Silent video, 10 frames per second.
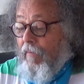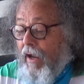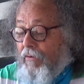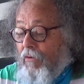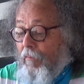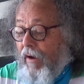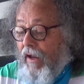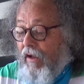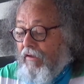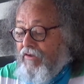
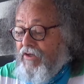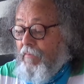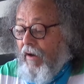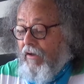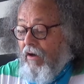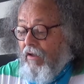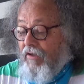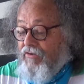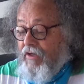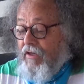microbiology,
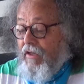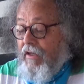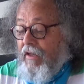mycology,